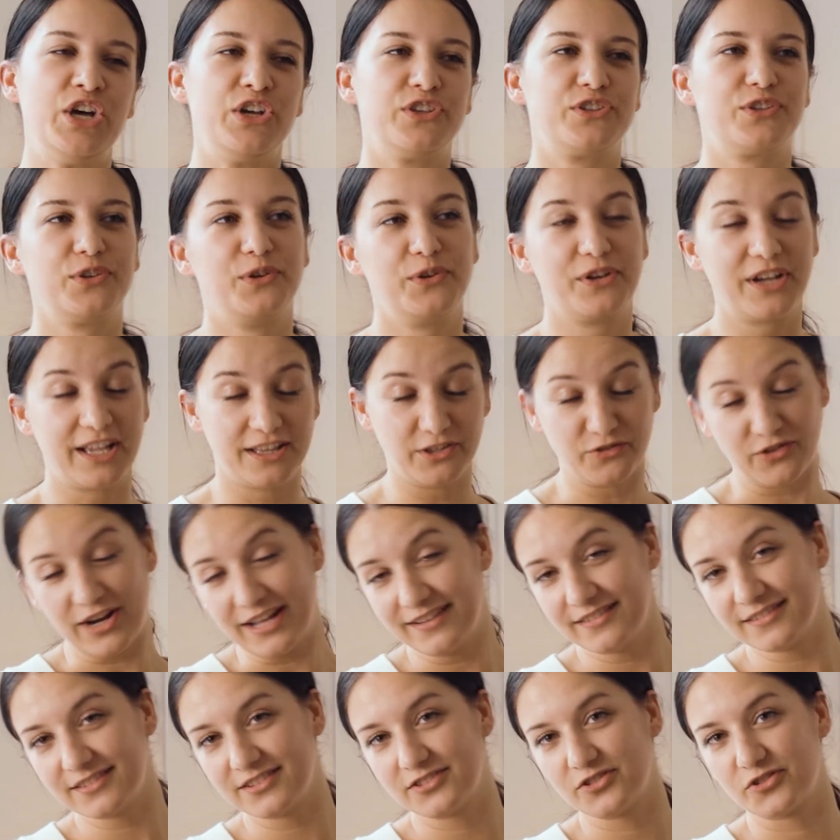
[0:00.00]
So you can
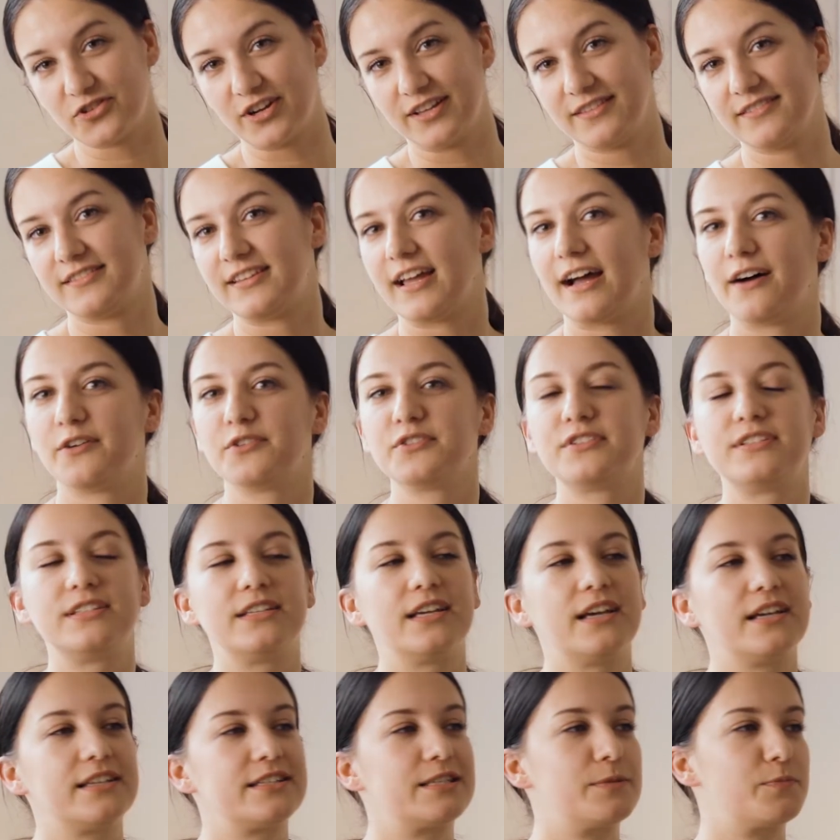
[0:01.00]
rent, rent out,
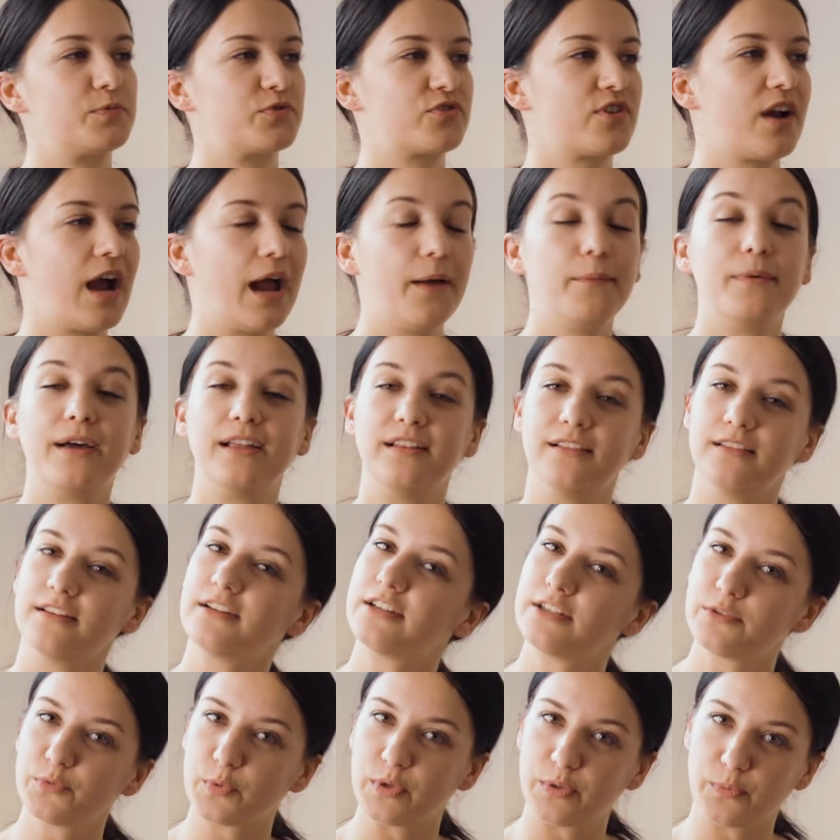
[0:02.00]
subscribe and
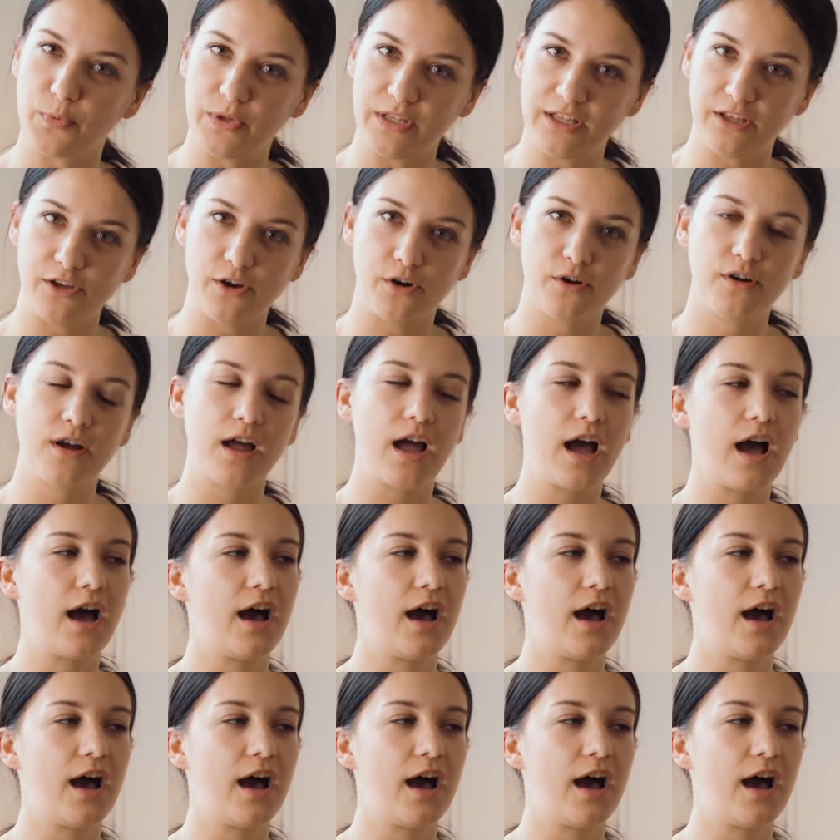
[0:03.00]
learn with Wedio.